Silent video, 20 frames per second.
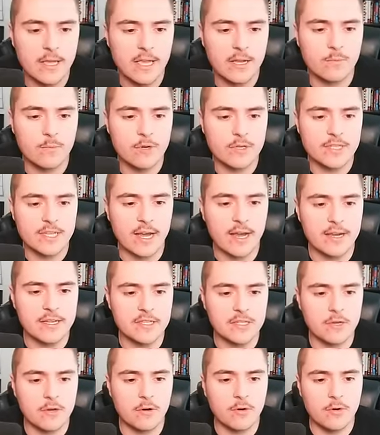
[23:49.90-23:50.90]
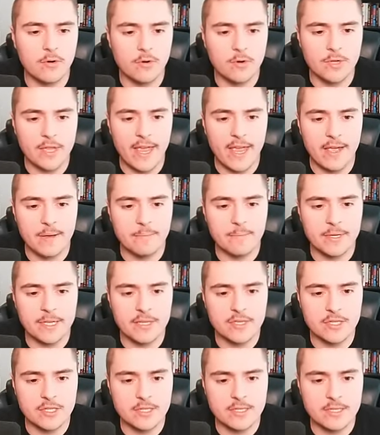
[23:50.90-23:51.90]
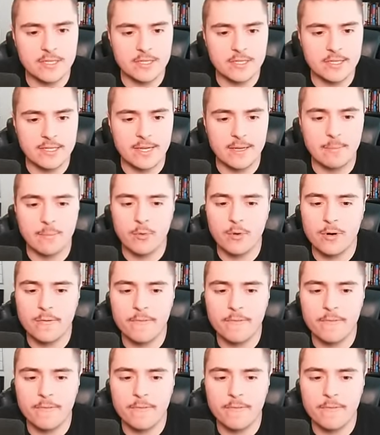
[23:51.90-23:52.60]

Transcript: Edwards ice cold, Hemby just needs to get more